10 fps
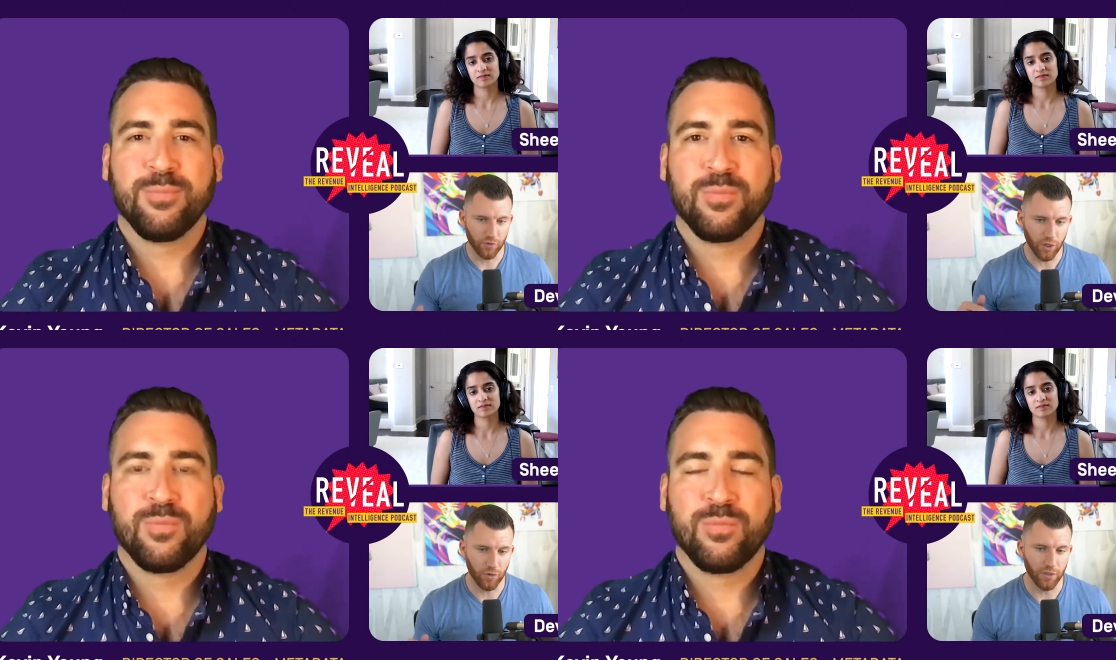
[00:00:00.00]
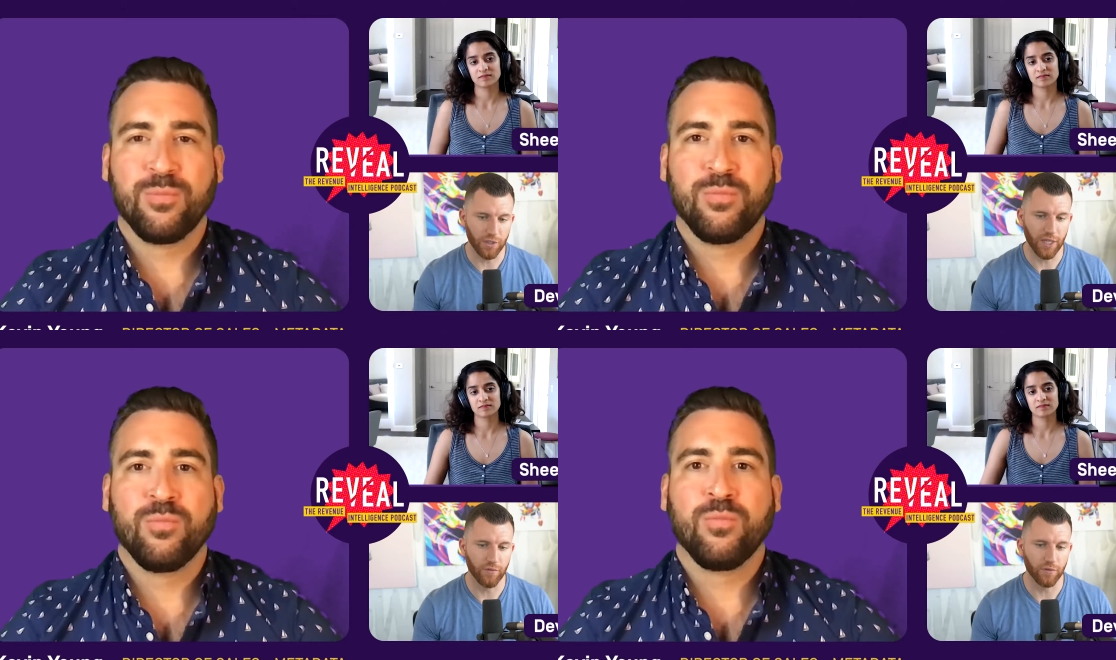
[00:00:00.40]
Speaker 1: go at
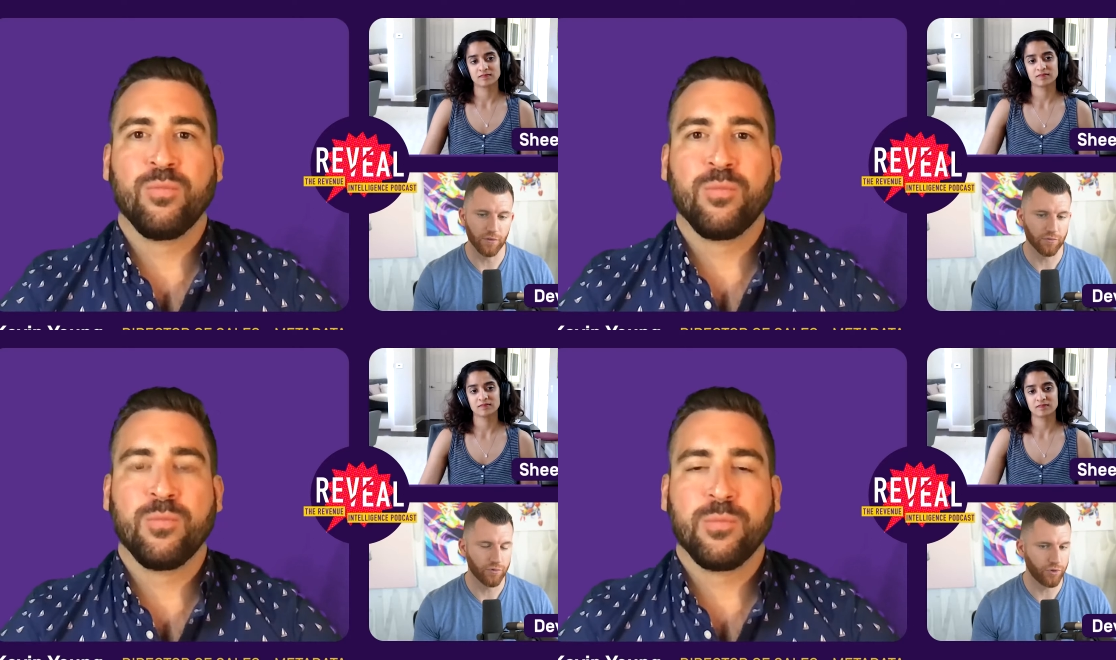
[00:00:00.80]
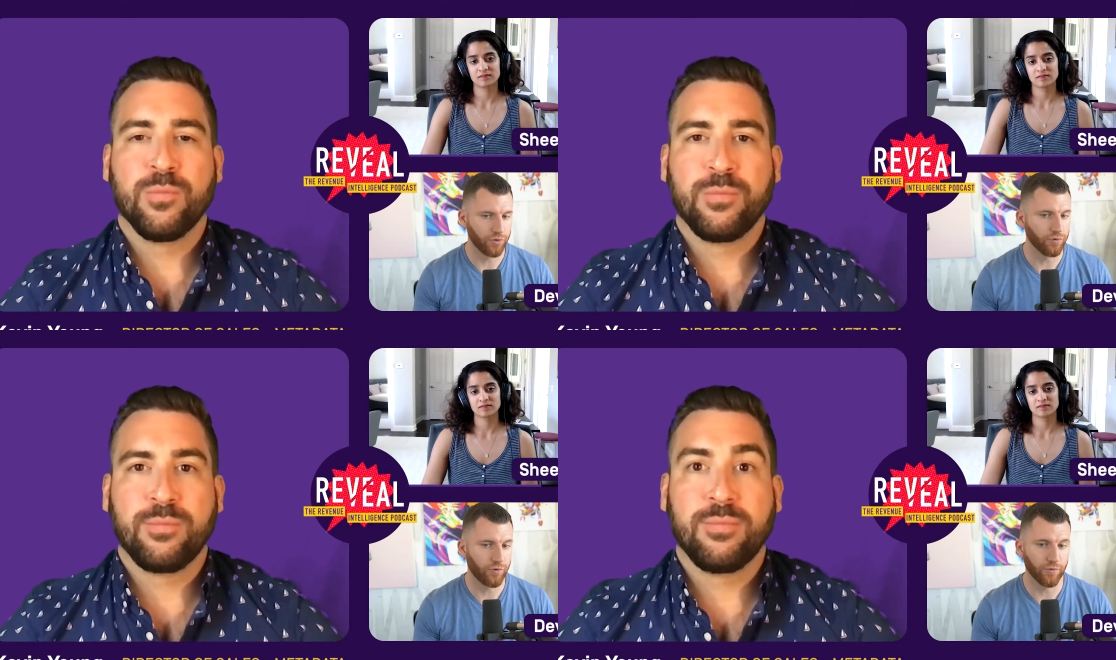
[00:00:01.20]
level
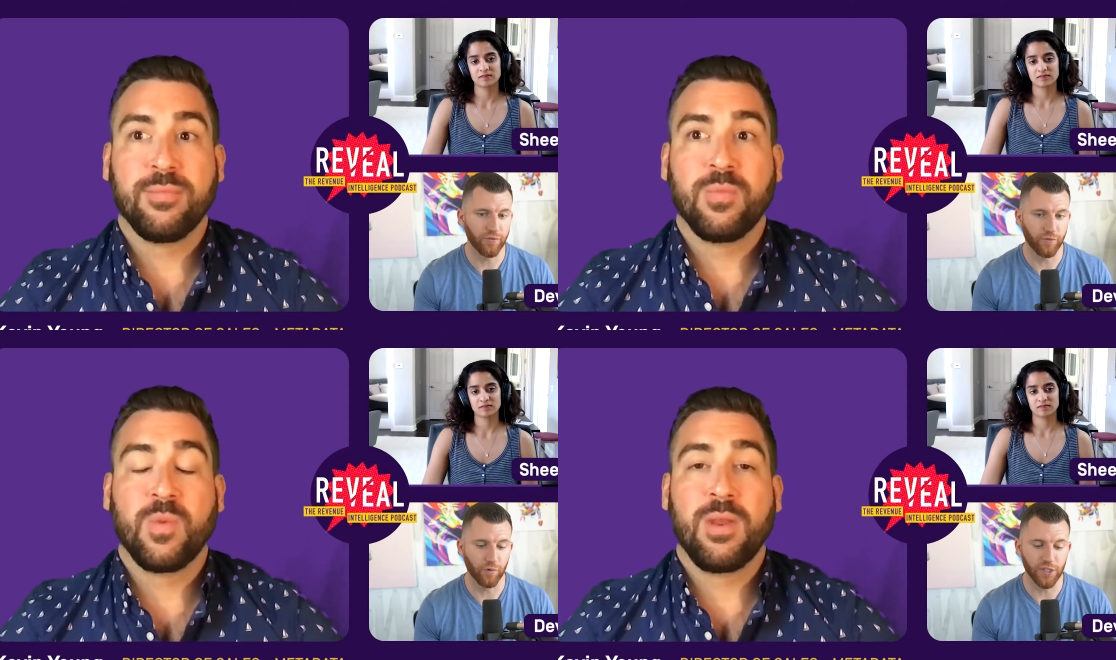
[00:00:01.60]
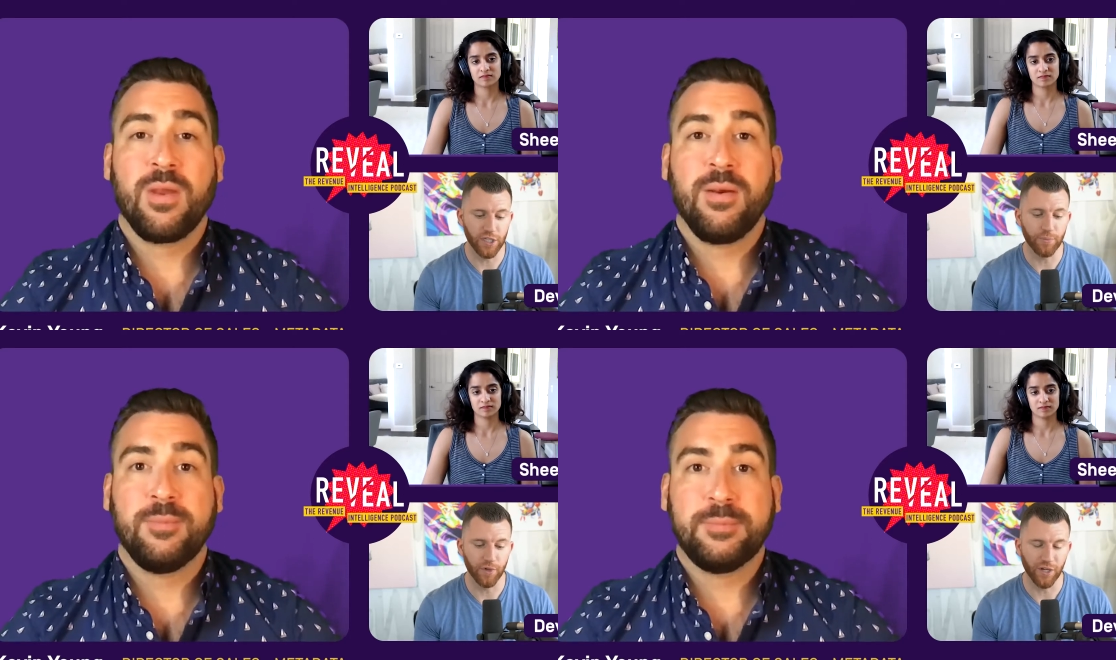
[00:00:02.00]
two, three, four
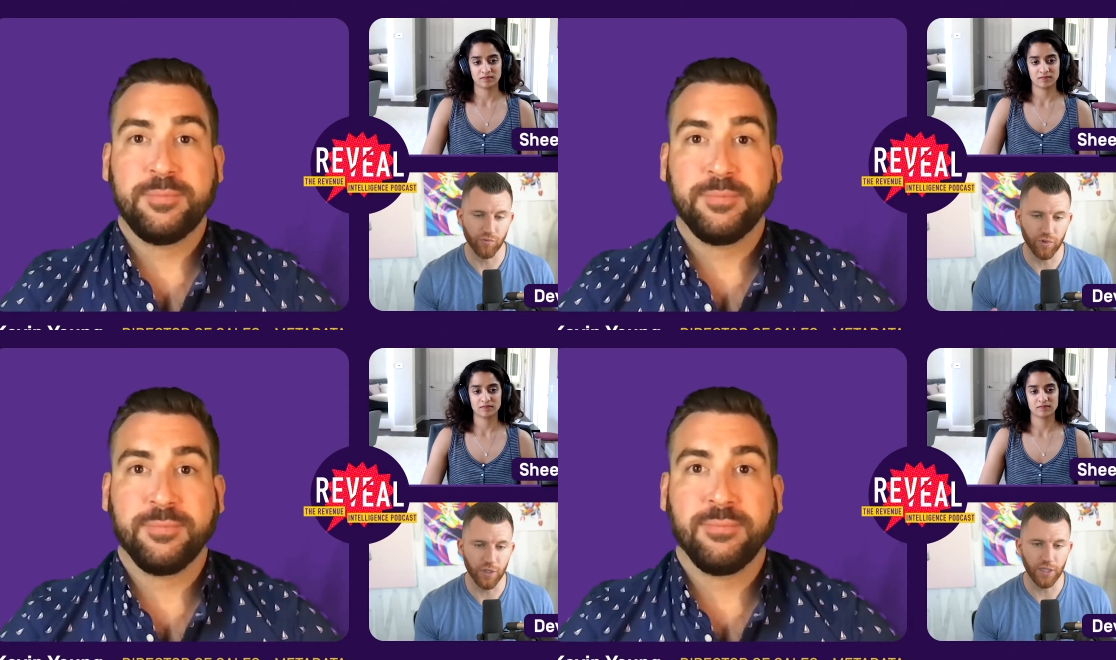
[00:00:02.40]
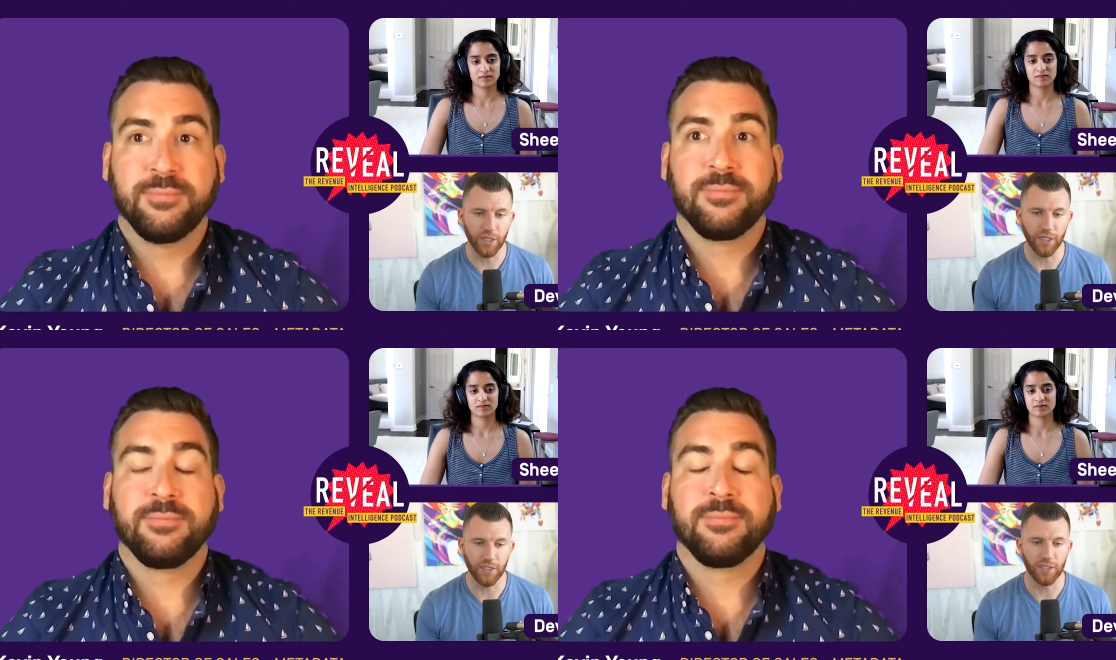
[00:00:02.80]
deeper, and really
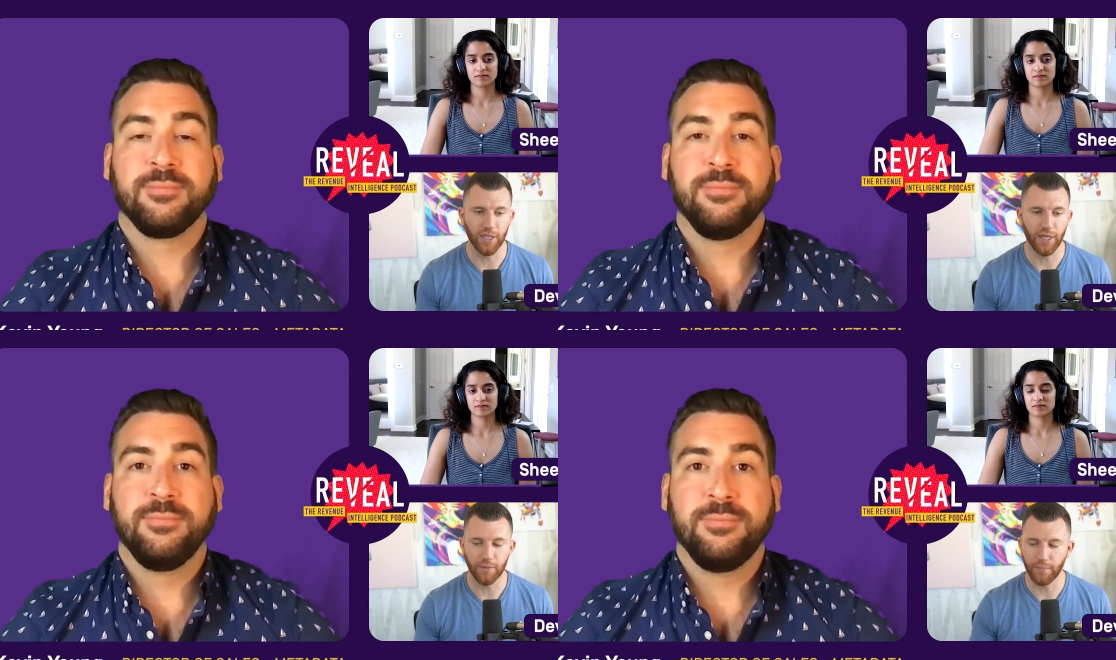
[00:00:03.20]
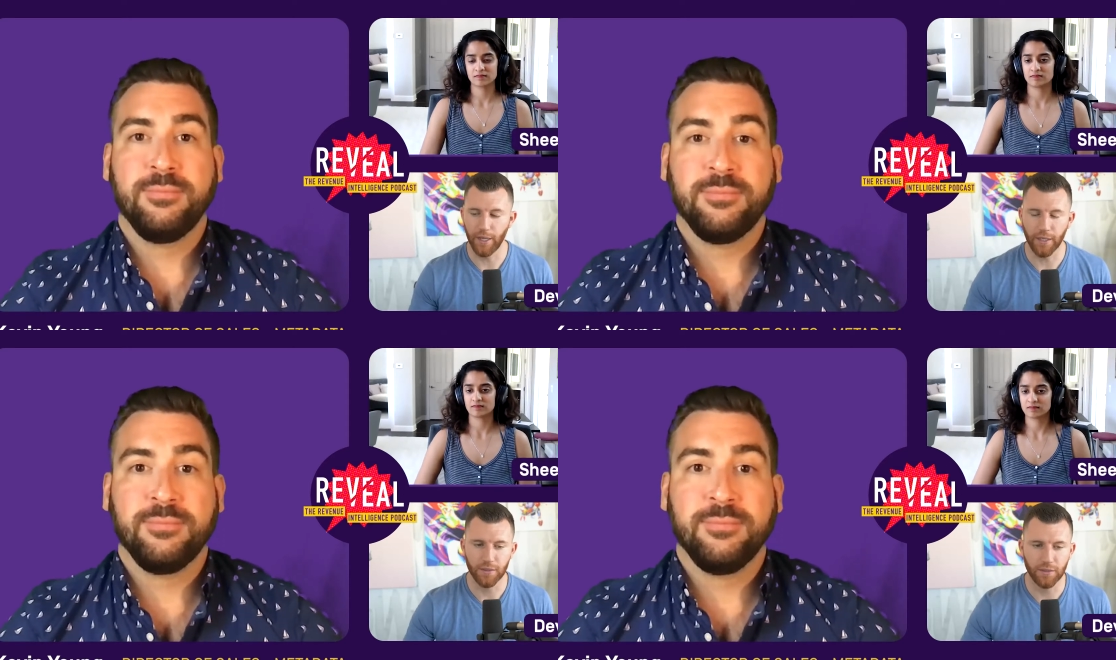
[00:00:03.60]
get to that impact?